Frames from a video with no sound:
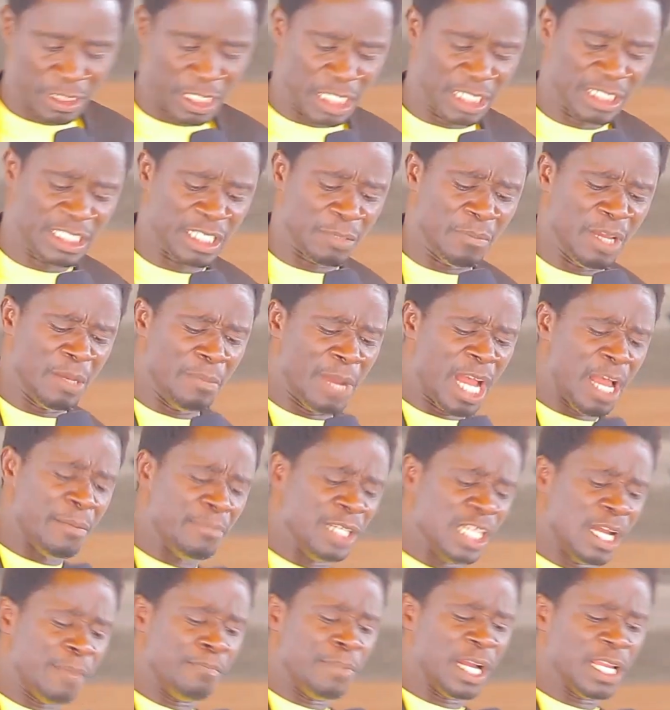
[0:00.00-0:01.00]
And to me, my
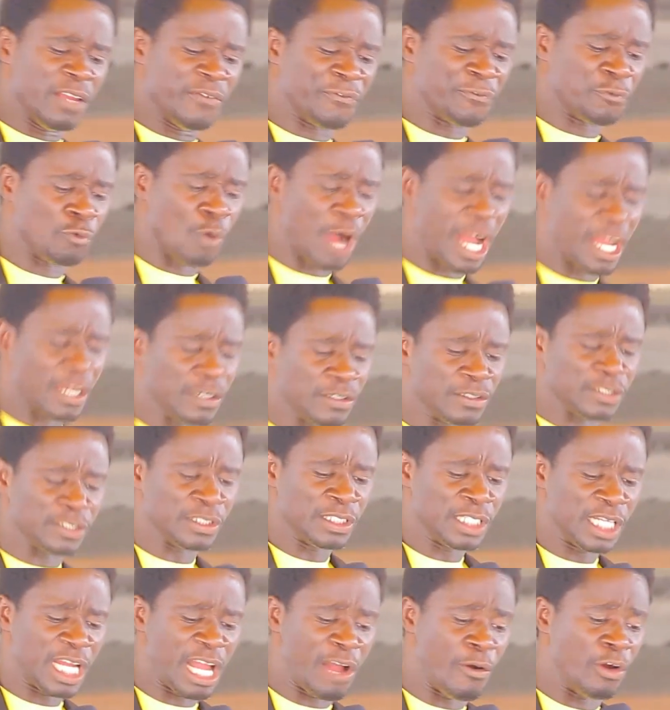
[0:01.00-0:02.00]
mere by four,
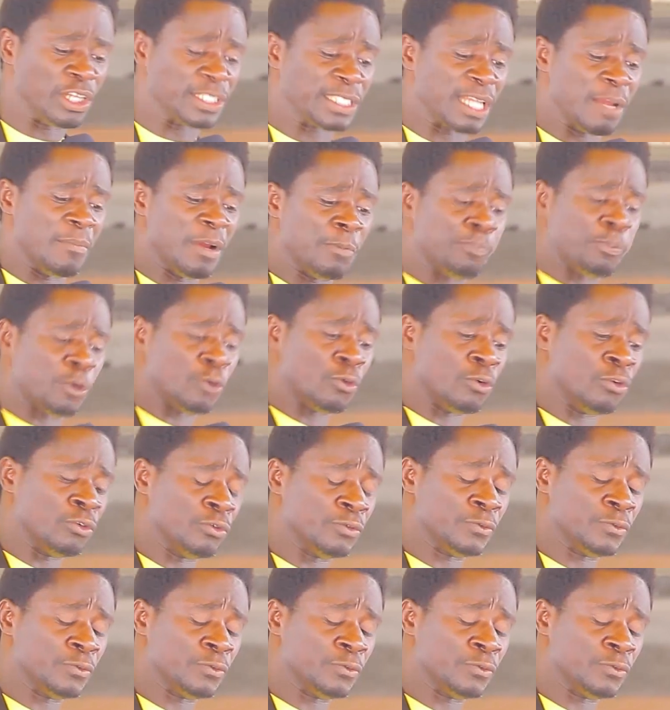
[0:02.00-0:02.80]
our summer pono.